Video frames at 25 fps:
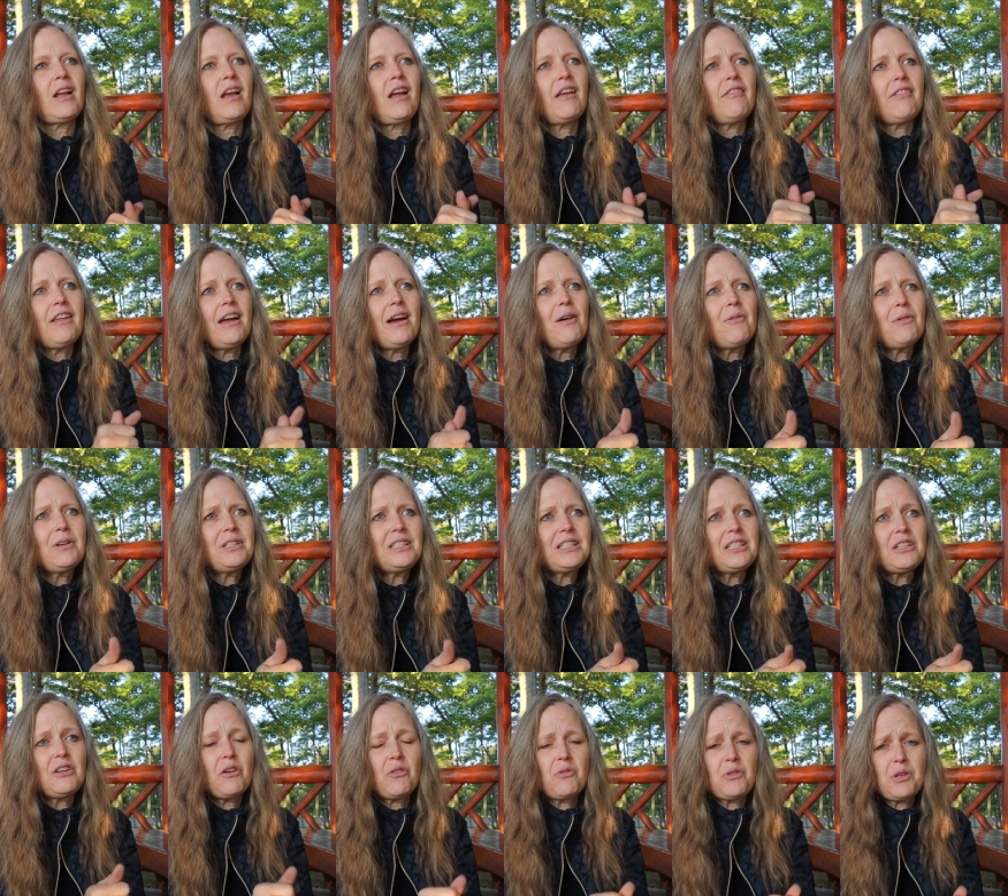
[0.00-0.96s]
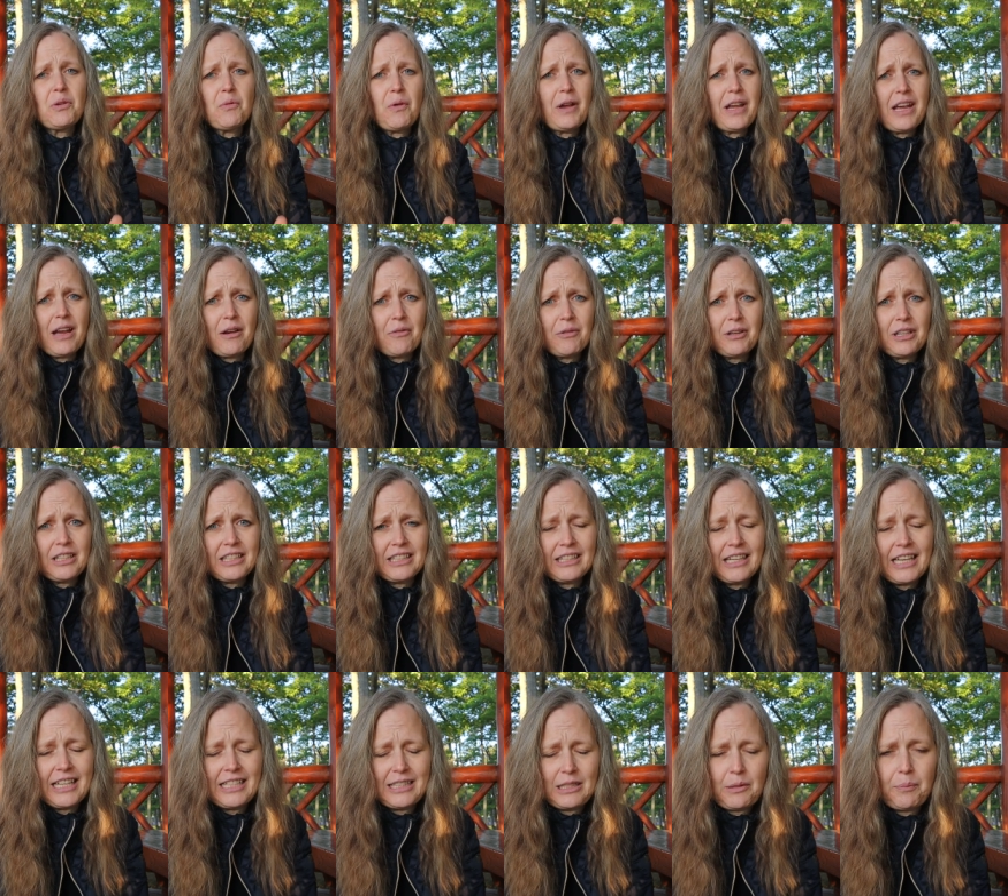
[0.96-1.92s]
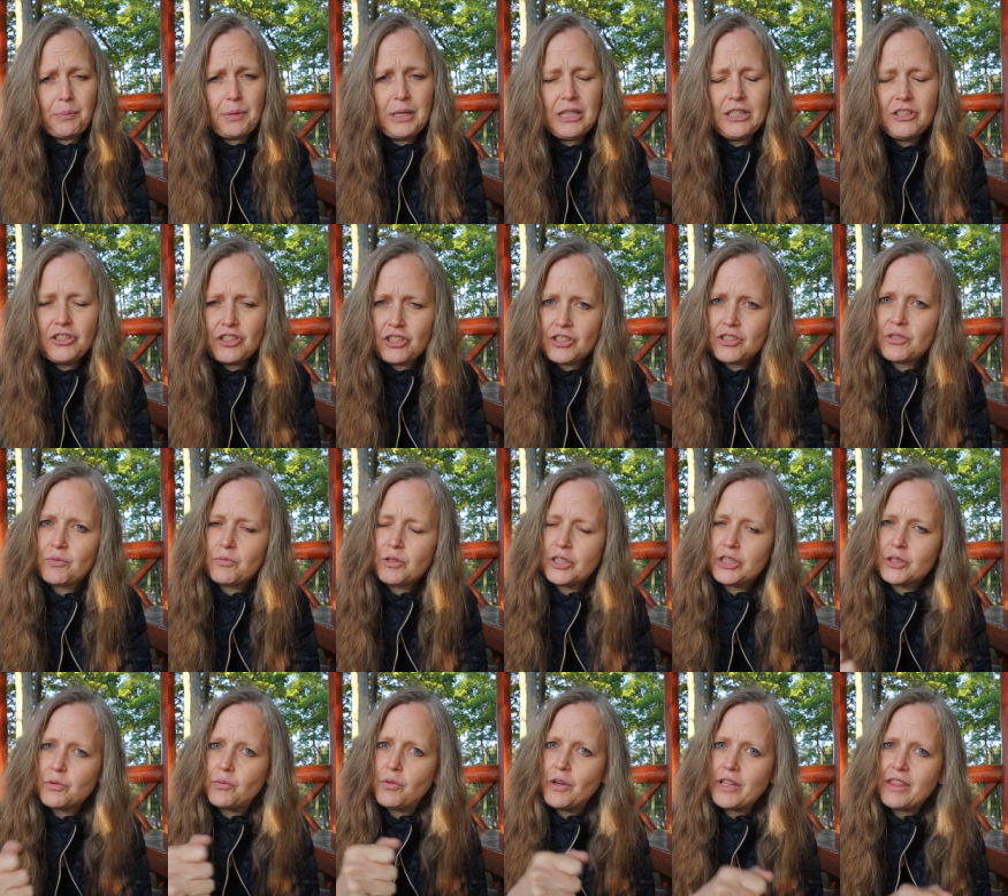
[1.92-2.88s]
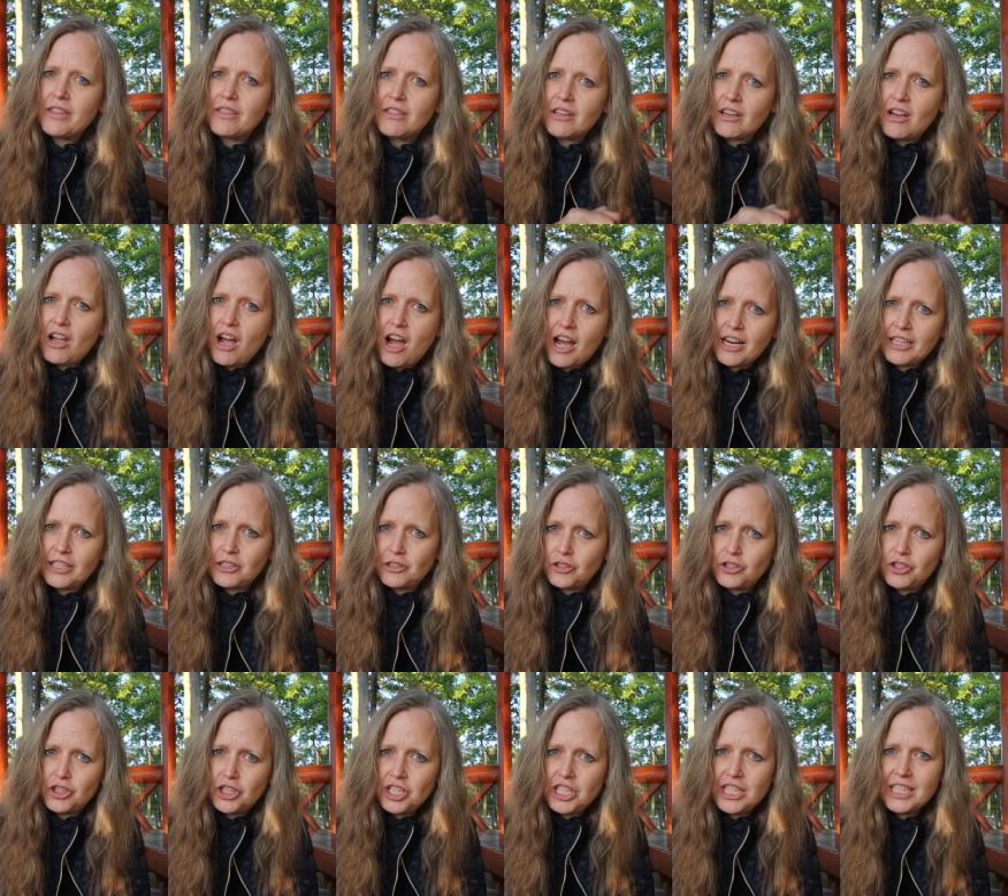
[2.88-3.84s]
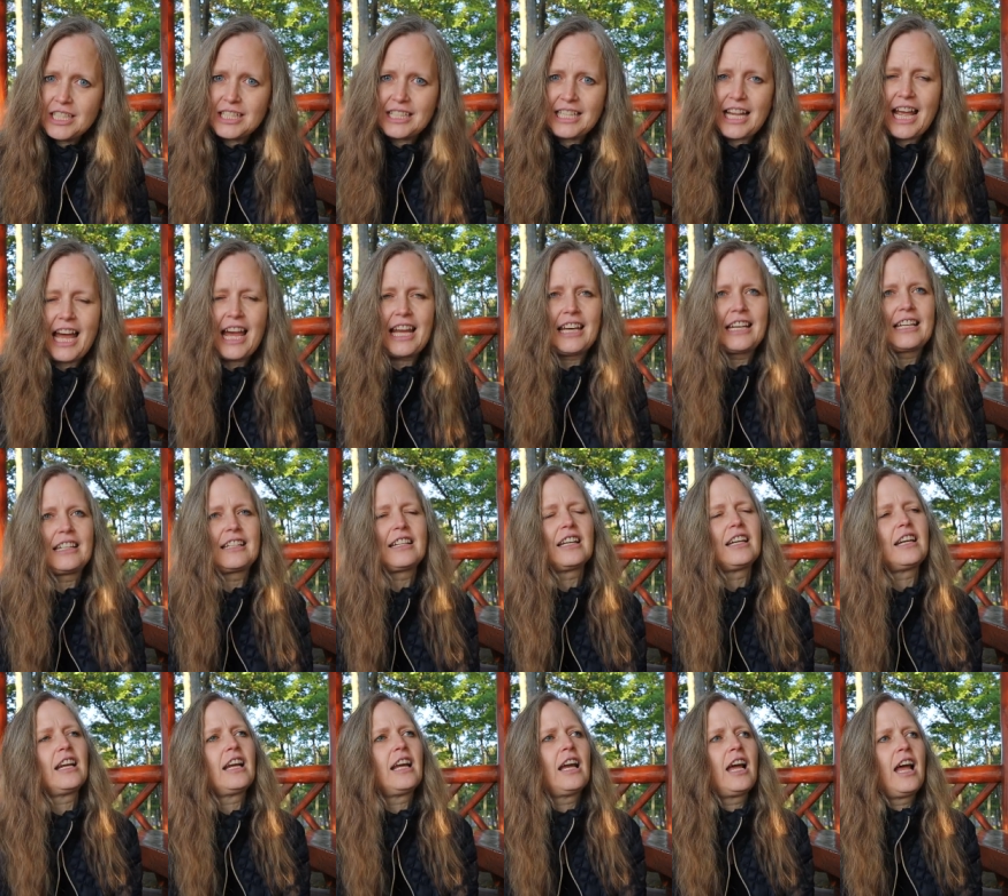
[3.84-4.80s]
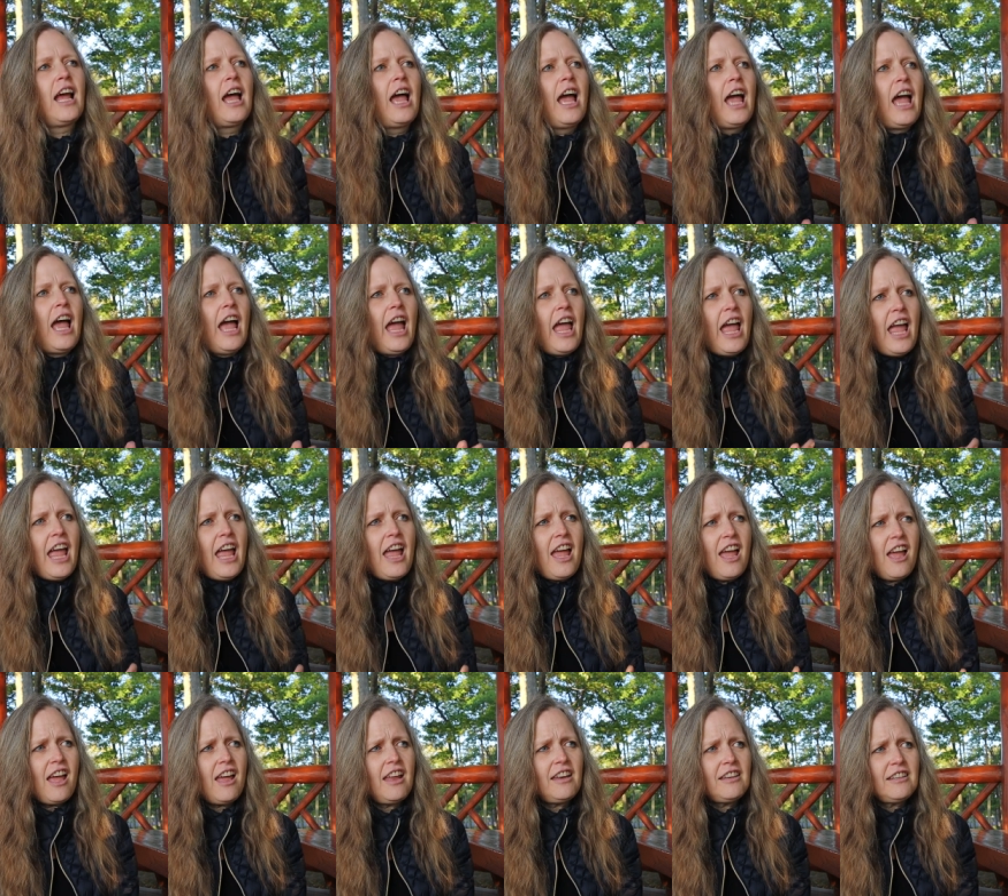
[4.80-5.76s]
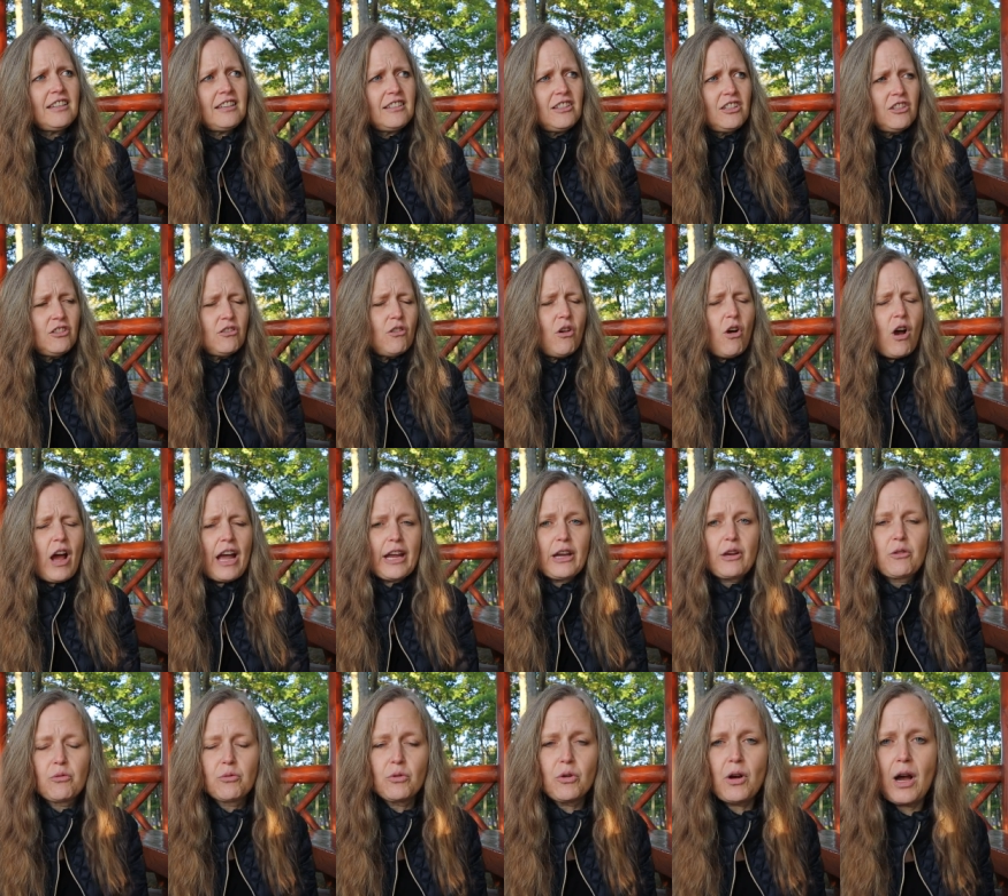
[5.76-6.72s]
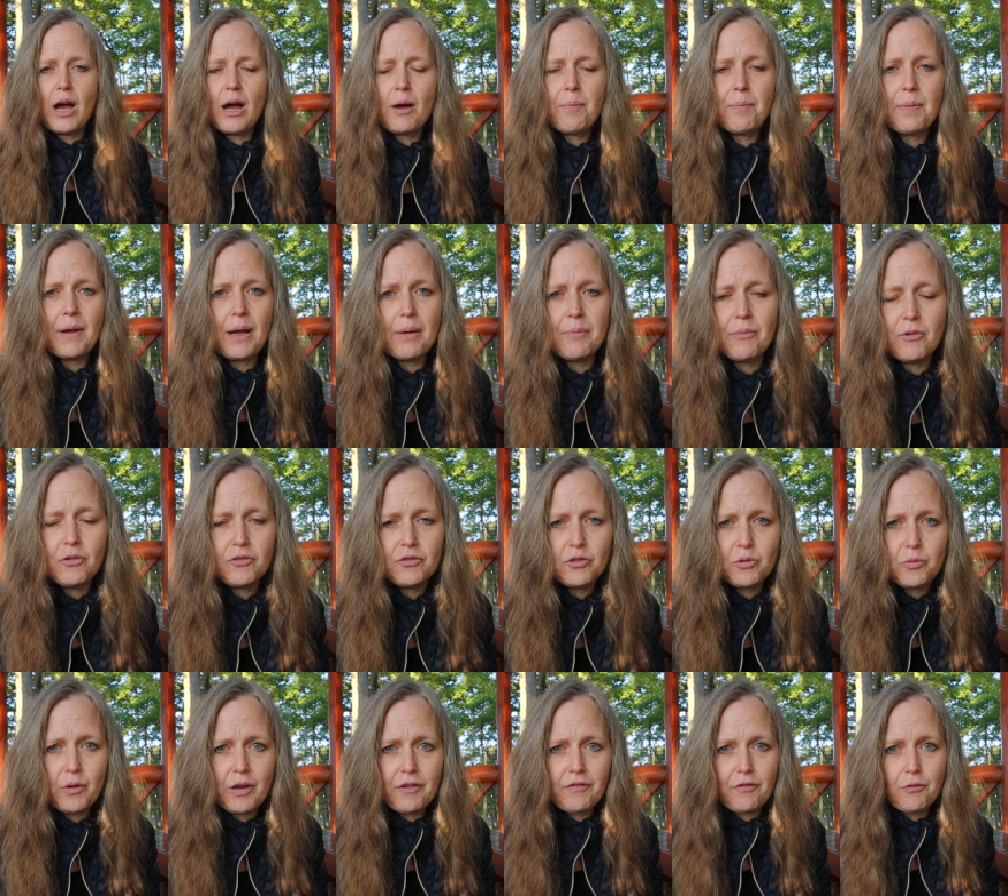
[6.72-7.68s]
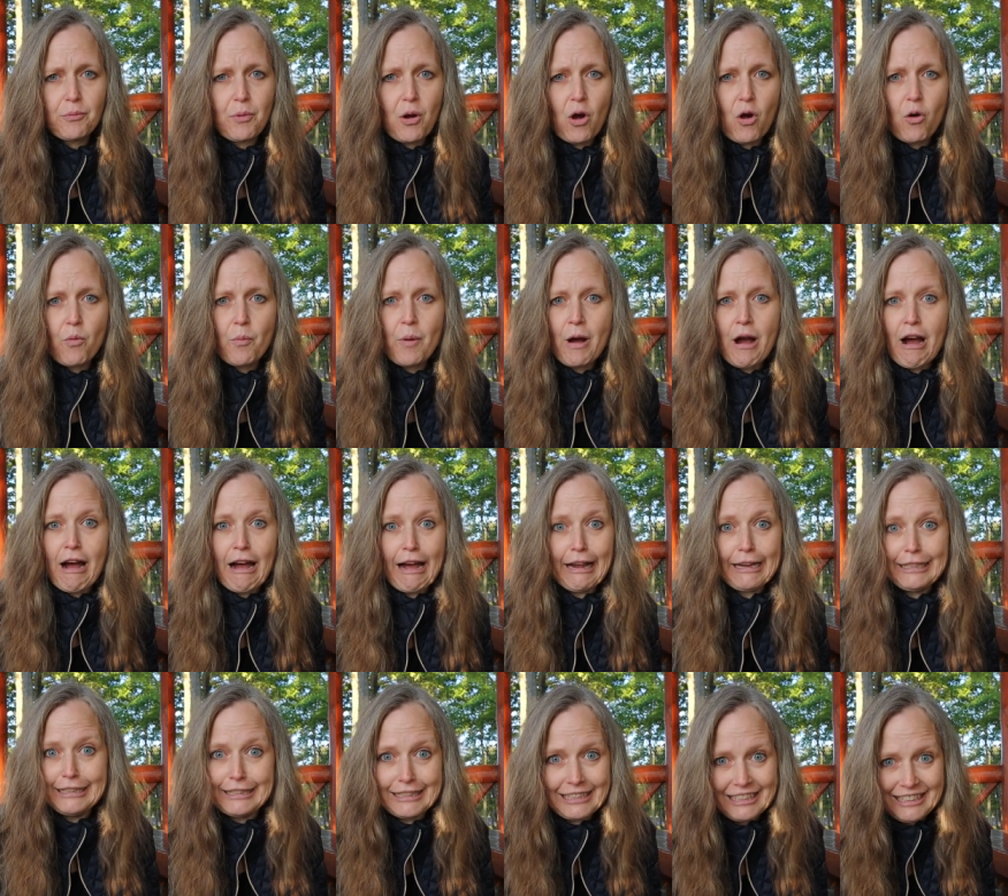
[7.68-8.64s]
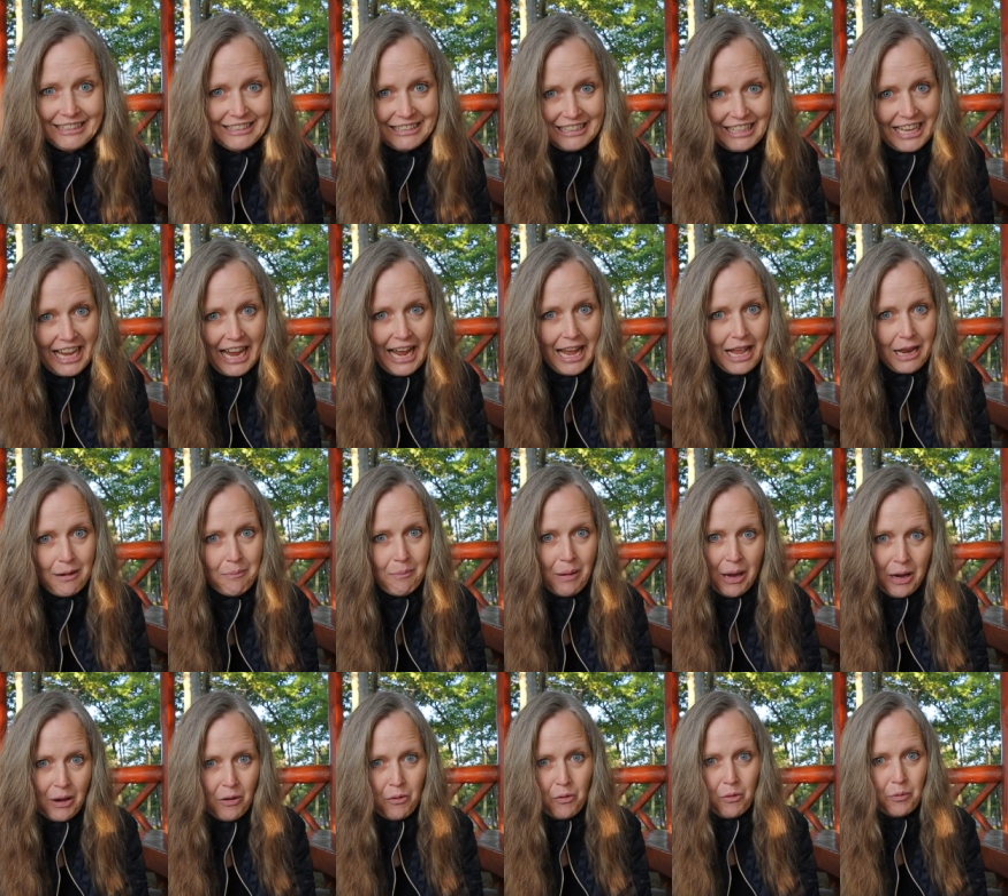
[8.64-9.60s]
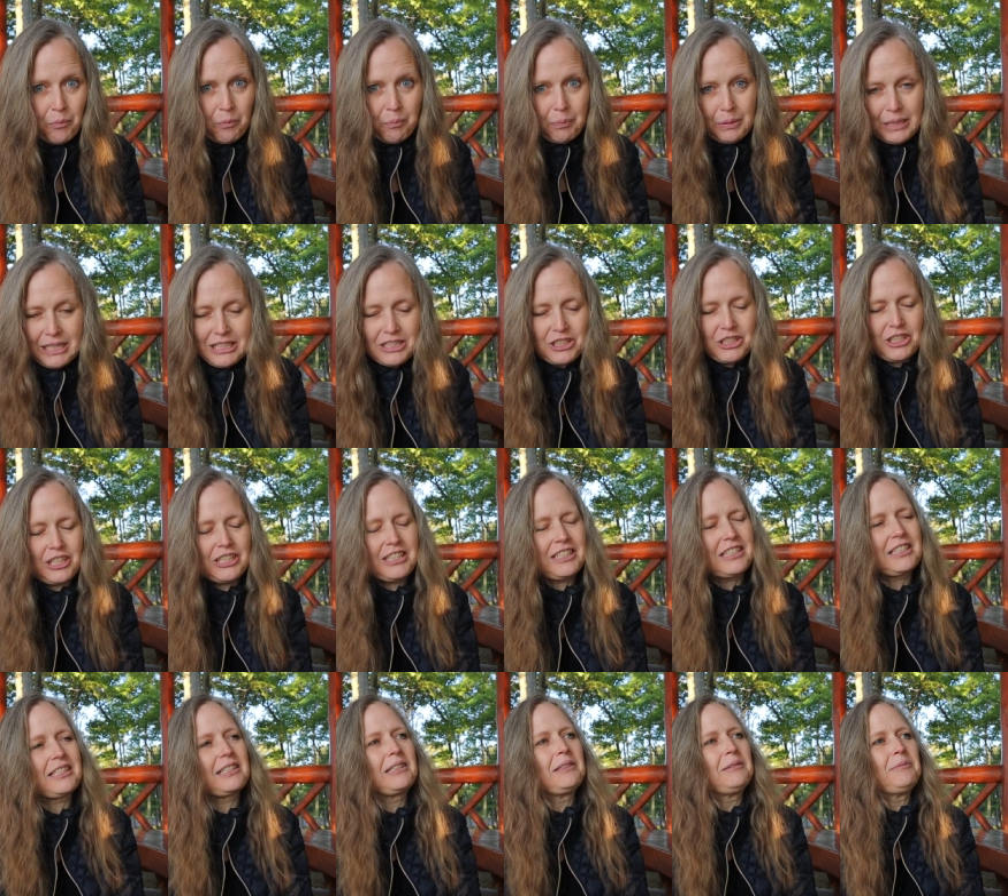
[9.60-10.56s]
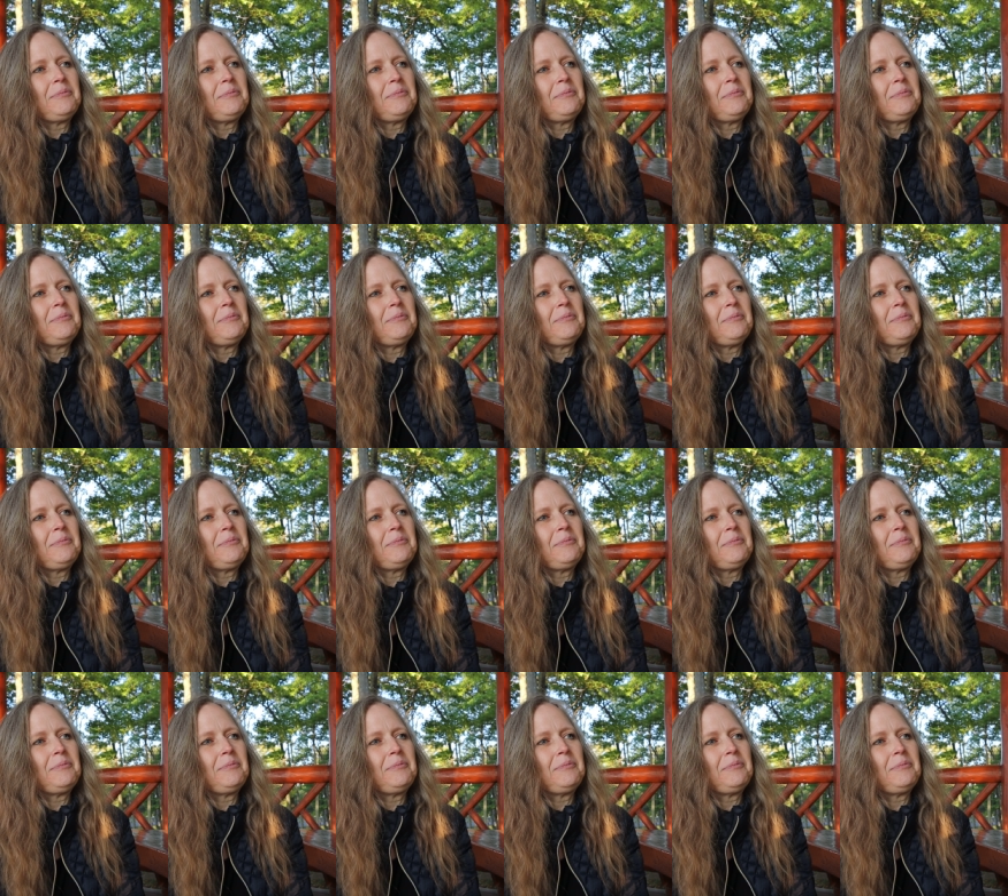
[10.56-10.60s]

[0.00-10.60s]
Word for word: And that was the only way I really liked the peaches was with the cottage cheese added. And you know, I grew up, I moved away from home, I didn't can my own peaches.